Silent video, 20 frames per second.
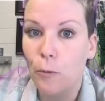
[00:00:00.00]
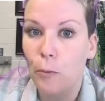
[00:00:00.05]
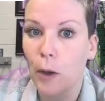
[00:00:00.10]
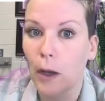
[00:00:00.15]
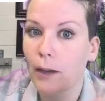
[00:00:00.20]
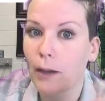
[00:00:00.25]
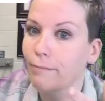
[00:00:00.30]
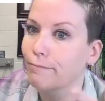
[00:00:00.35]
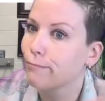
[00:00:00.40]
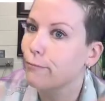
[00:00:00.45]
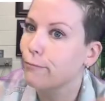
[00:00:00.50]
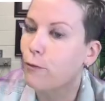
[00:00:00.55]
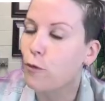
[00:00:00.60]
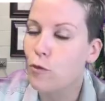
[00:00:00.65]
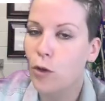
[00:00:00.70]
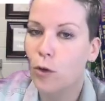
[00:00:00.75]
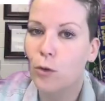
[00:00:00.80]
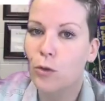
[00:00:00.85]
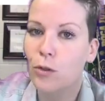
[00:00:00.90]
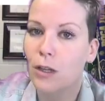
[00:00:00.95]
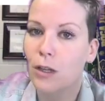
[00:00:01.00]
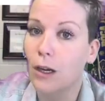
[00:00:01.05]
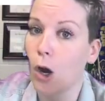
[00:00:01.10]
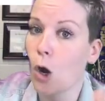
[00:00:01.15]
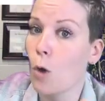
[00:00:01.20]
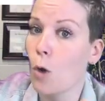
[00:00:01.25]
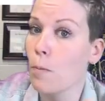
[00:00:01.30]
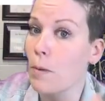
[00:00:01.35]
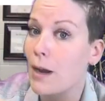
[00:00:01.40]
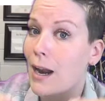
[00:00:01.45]
but for those like
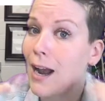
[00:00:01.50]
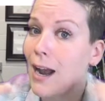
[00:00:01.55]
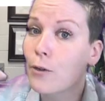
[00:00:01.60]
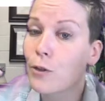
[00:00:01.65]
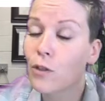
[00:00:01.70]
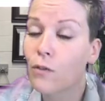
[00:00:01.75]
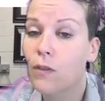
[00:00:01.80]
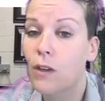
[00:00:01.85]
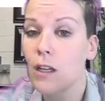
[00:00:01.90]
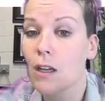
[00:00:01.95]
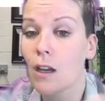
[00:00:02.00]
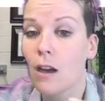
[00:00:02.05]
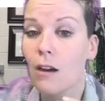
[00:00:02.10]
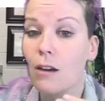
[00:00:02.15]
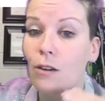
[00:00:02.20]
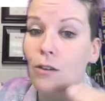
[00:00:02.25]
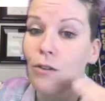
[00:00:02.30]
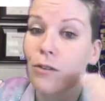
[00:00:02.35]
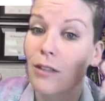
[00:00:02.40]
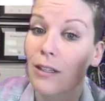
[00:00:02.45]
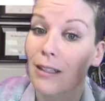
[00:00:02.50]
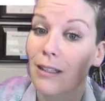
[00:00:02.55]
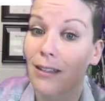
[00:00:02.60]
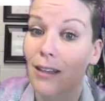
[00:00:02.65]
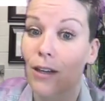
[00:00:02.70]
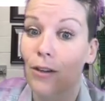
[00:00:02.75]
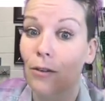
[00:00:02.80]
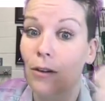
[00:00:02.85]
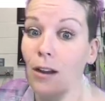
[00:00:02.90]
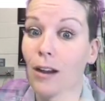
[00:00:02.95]
open house videos,
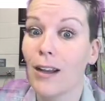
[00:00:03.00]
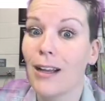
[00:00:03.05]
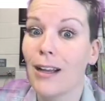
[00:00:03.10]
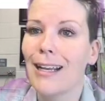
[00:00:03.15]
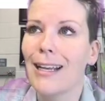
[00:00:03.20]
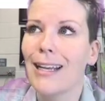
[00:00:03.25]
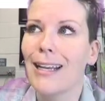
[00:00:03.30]
etc.,